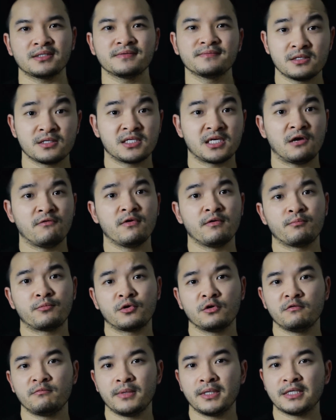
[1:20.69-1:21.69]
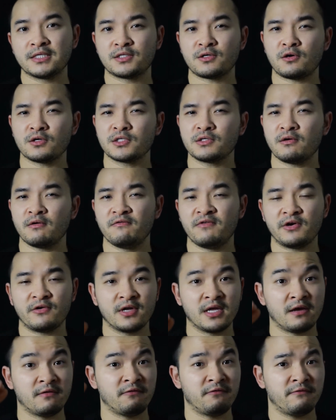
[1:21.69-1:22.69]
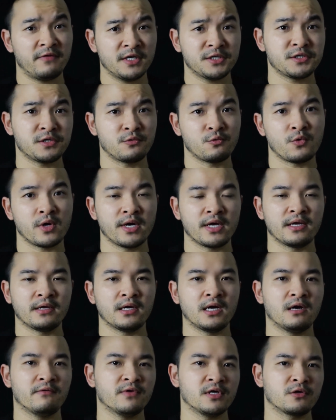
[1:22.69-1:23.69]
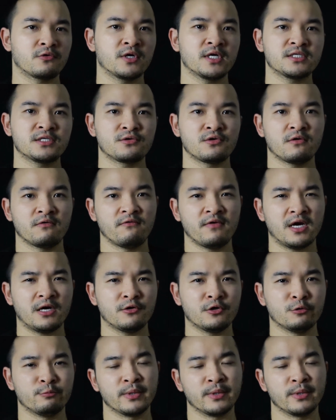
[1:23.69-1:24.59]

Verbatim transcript: Self-improvement is also a very efficient way of increasing your value,